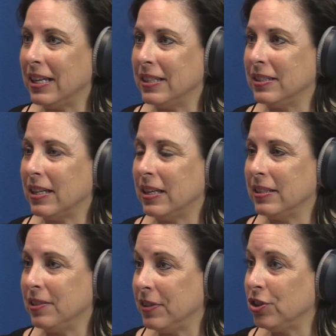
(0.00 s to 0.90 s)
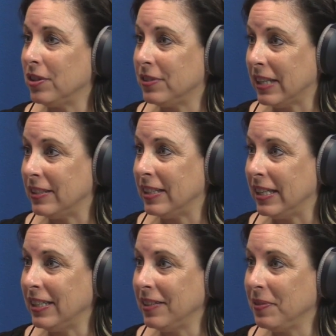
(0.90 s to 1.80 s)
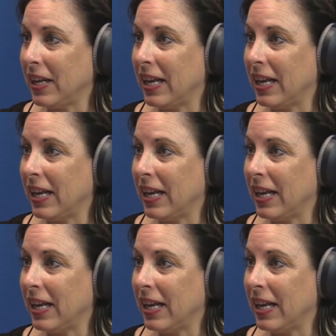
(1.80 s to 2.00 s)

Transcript: is a division of Centene,